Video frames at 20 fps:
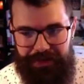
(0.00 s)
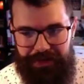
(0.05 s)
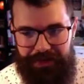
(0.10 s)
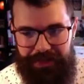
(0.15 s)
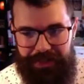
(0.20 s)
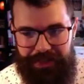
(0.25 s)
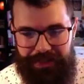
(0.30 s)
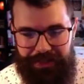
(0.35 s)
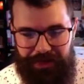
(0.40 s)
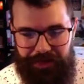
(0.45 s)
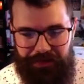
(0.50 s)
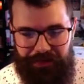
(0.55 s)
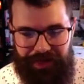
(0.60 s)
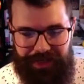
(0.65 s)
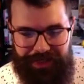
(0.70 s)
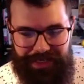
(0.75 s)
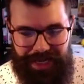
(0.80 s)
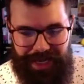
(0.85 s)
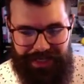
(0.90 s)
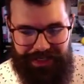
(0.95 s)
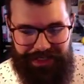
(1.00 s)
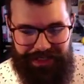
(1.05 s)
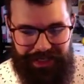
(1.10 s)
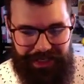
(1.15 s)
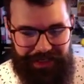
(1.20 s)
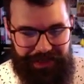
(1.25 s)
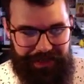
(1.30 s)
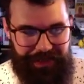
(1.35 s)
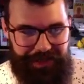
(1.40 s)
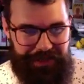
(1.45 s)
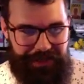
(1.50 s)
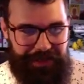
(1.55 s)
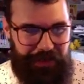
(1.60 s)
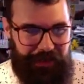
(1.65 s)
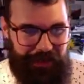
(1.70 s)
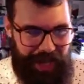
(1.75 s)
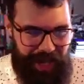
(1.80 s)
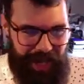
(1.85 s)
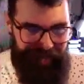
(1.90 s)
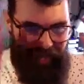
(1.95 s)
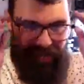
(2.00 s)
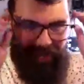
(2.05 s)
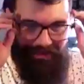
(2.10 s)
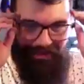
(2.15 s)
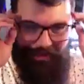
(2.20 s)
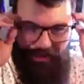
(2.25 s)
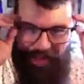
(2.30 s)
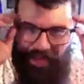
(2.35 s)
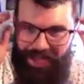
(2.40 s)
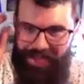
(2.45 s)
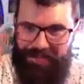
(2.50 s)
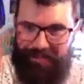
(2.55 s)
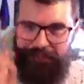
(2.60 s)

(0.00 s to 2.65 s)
that's so fantastic. Okay. Okay.